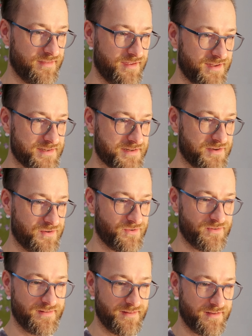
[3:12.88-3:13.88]
That's
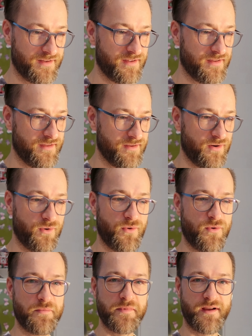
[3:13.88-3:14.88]
cool.
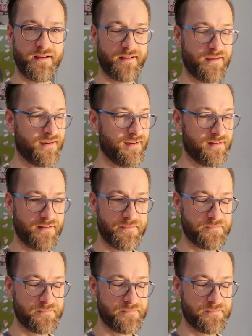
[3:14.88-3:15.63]
Oh my god.